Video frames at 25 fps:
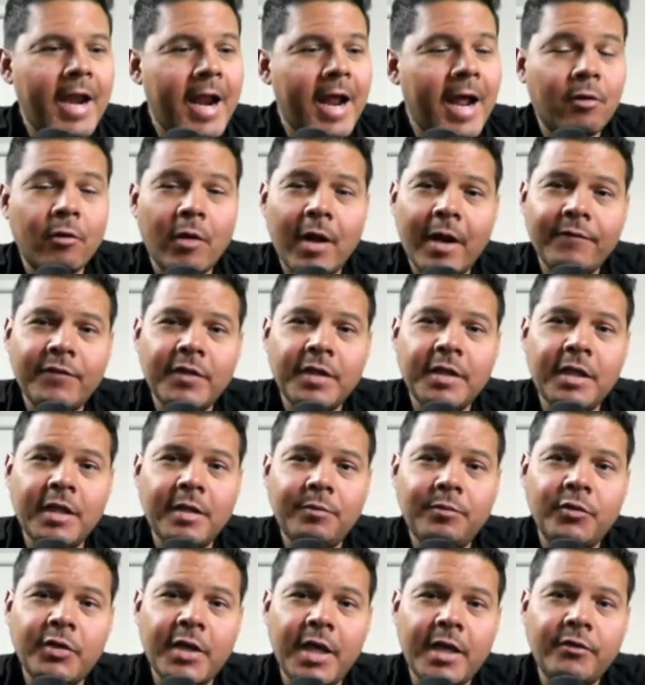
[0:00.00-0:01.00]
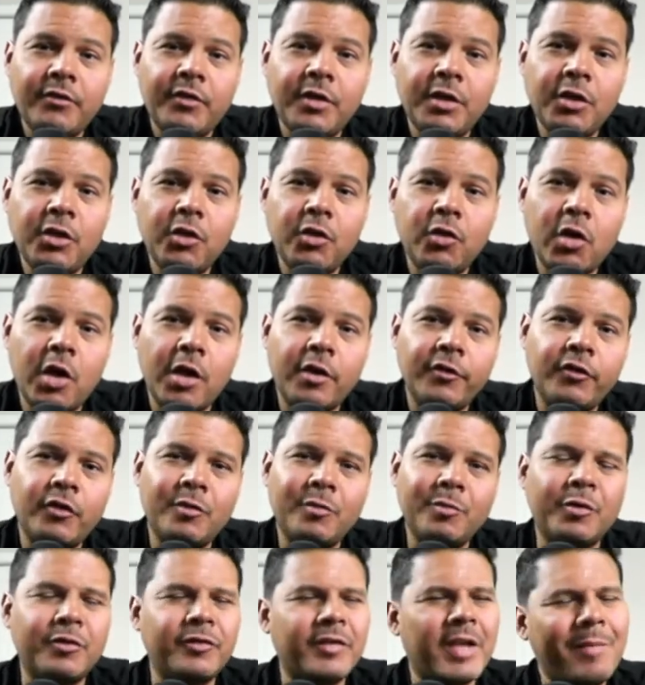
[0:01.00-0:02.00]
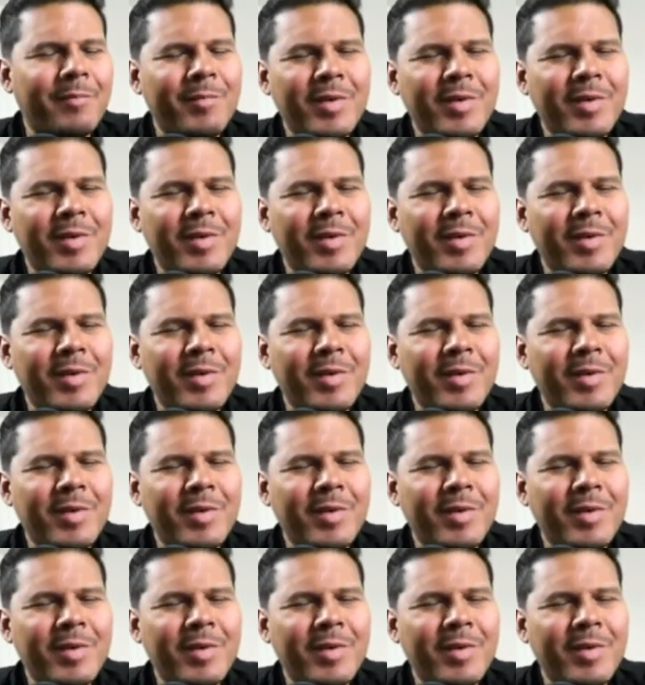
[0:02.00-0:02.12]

and I don't have to keep chasing new customers.